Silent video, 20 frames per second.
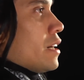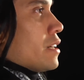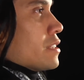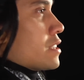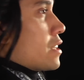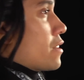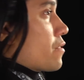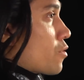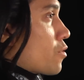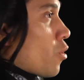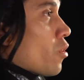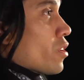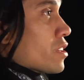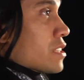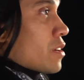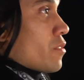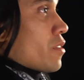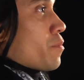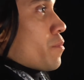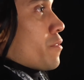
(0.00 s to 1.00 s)
I said, of course
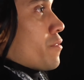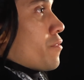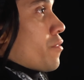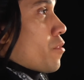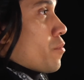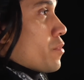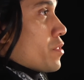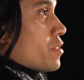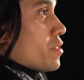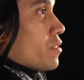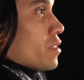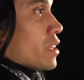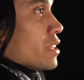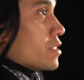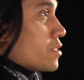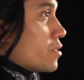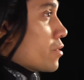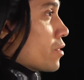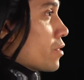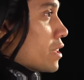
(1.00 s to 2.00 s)
I want to perform with you.
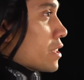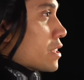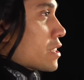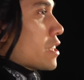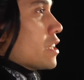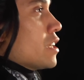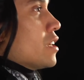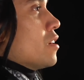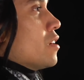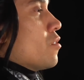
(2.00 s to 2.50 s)
Let's do this.